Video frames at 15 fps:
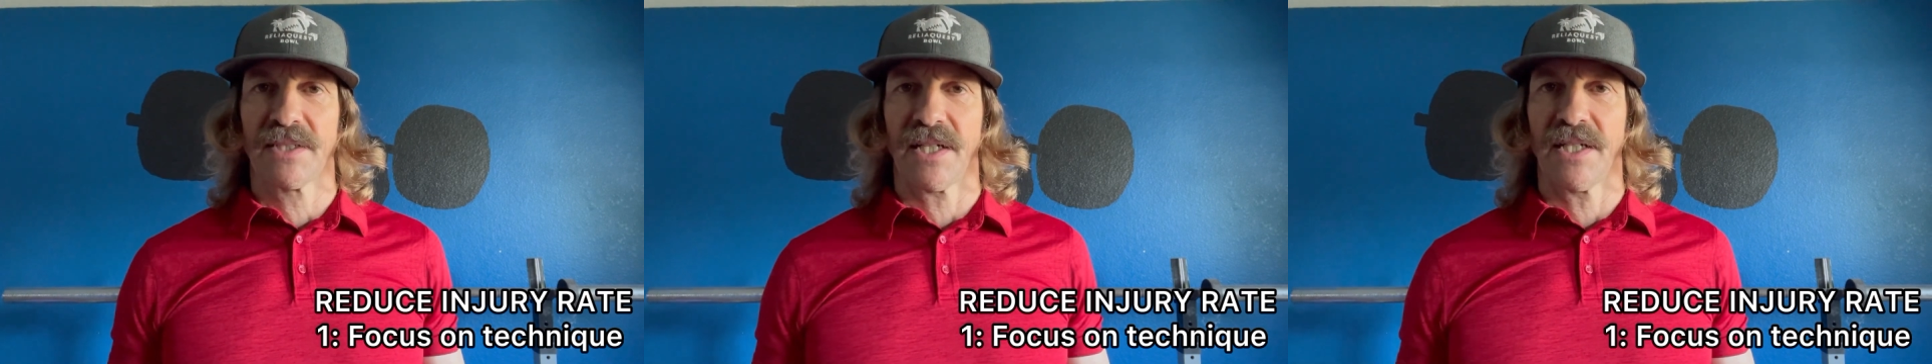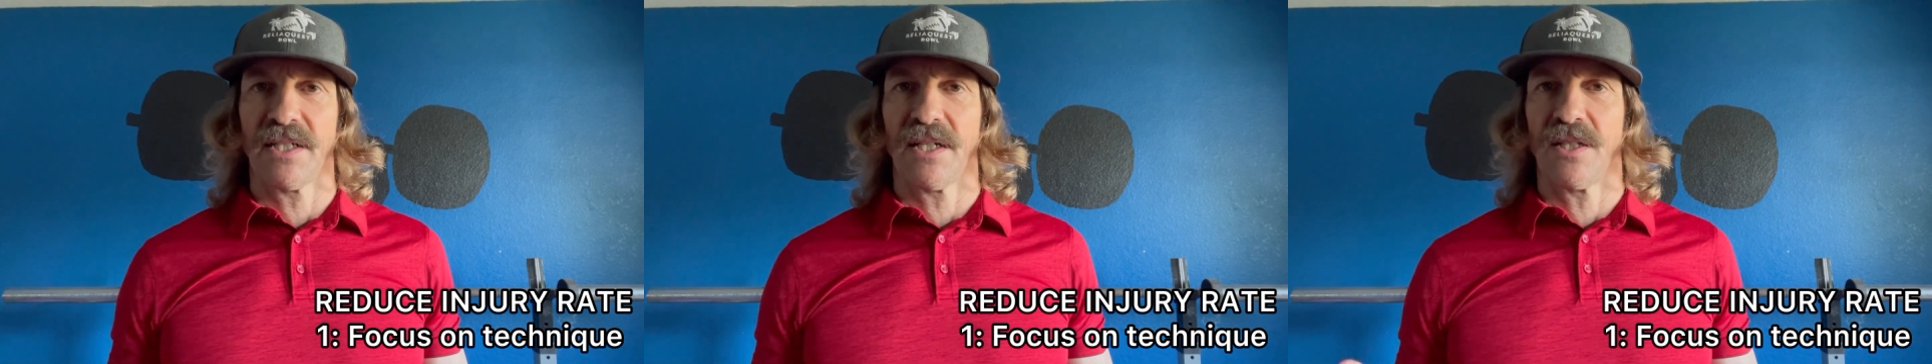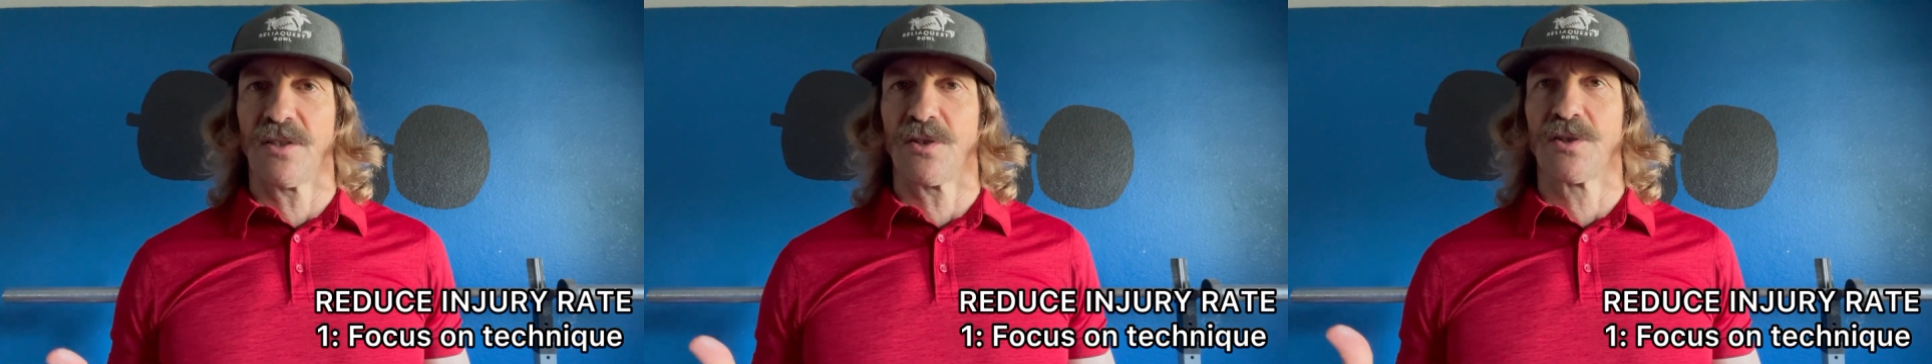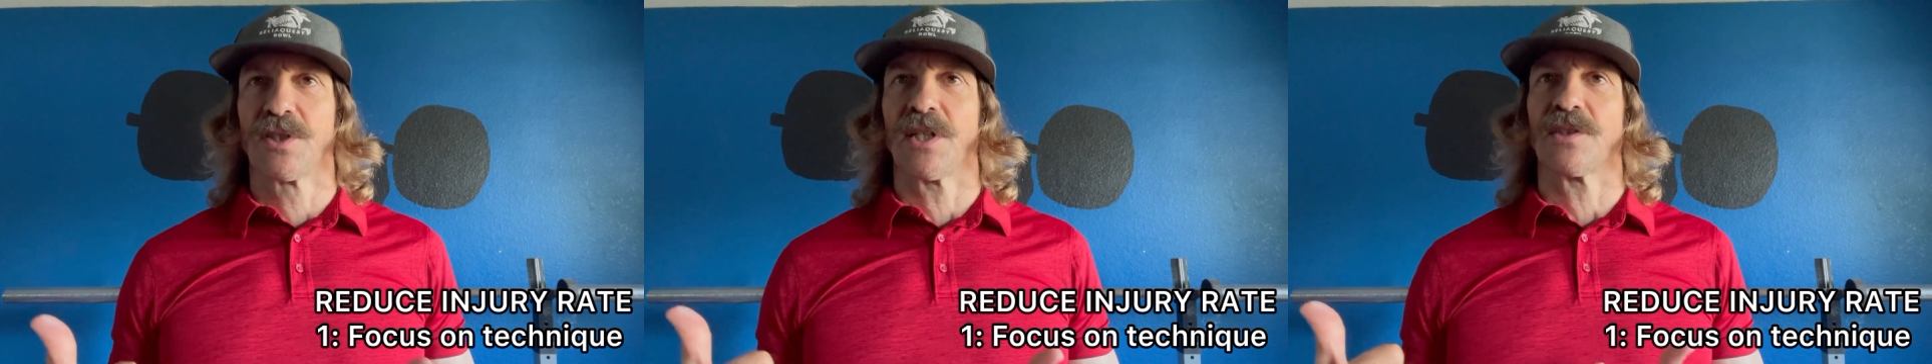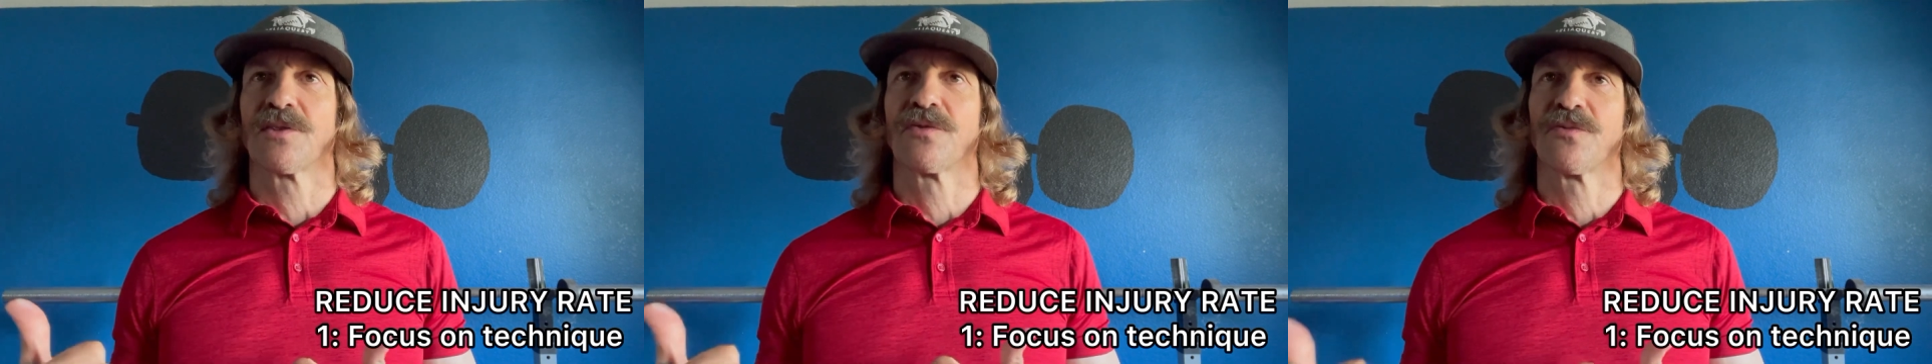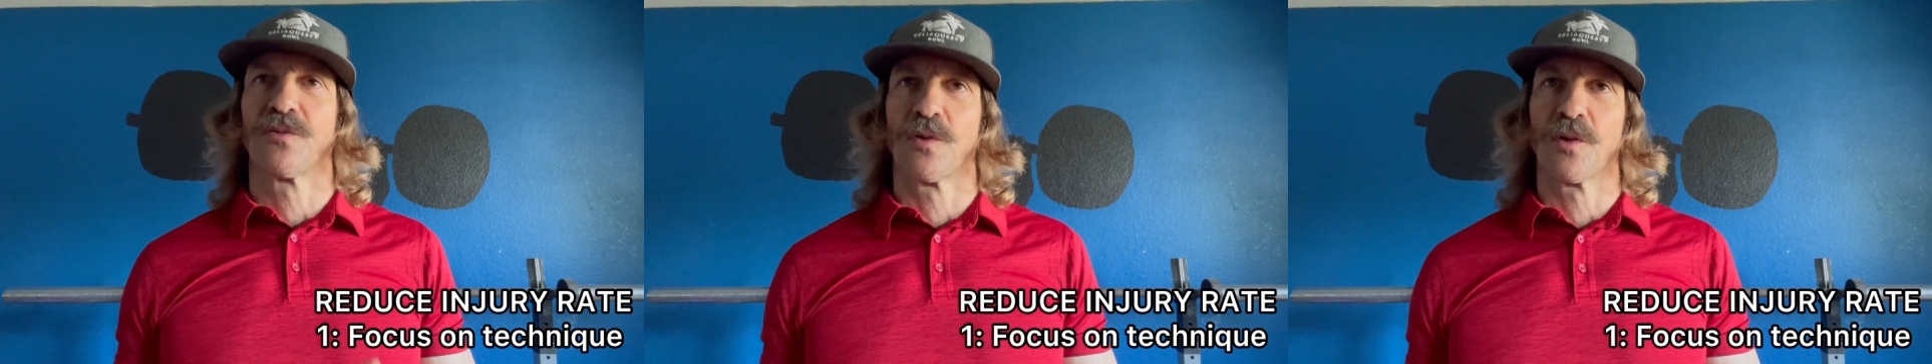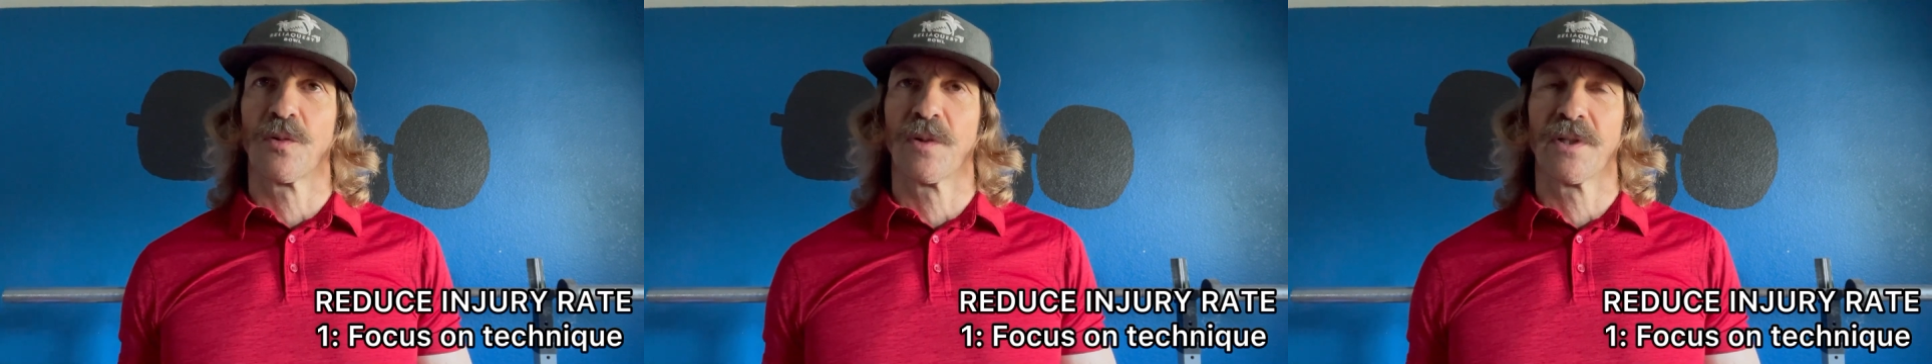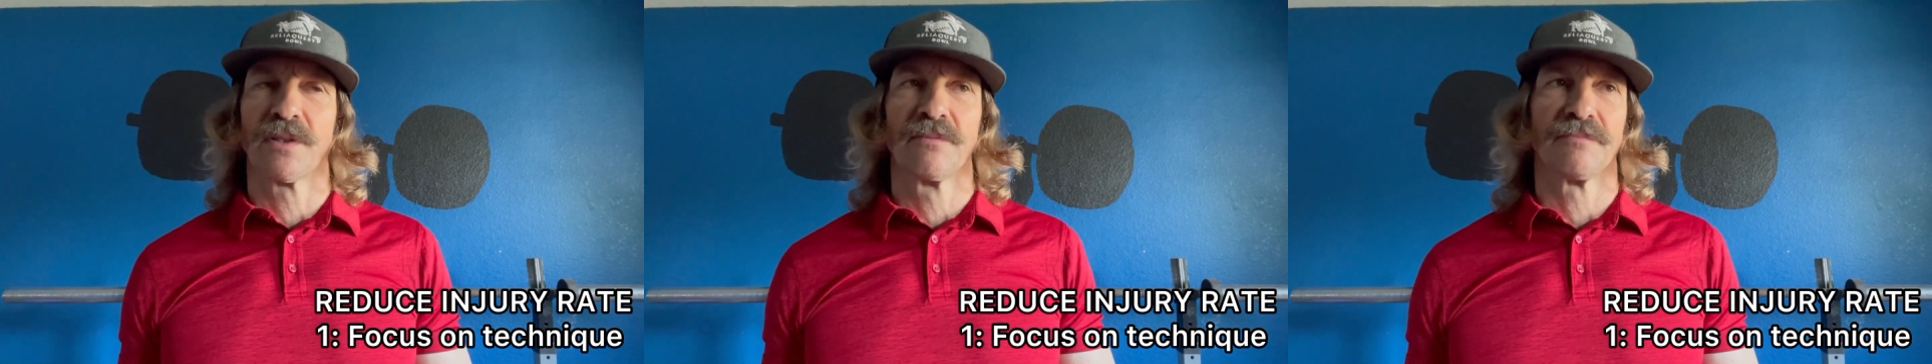tight and your chest
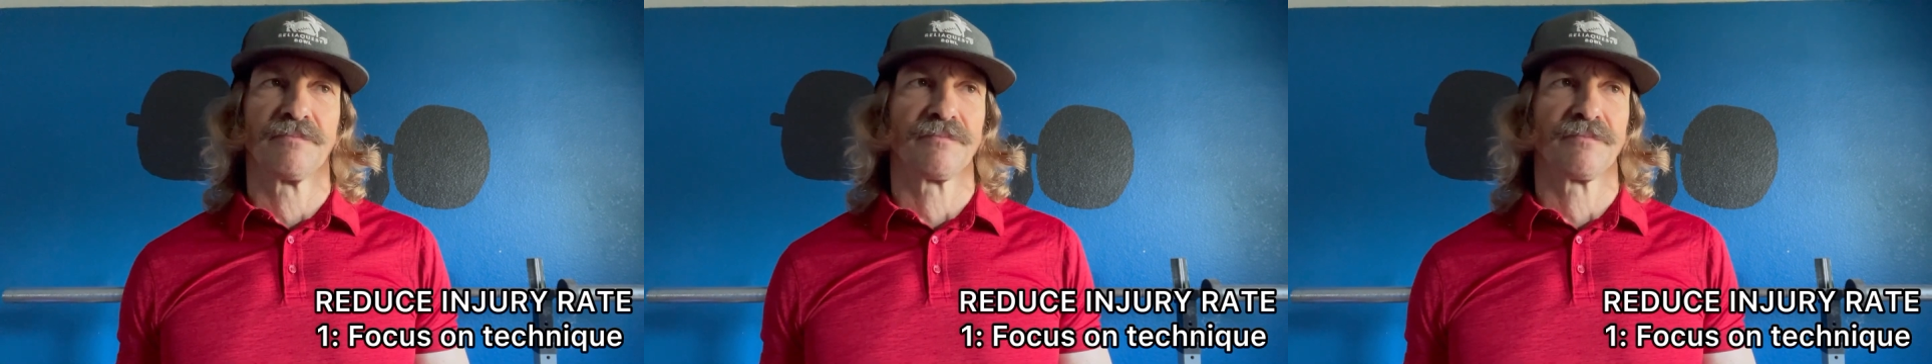forward.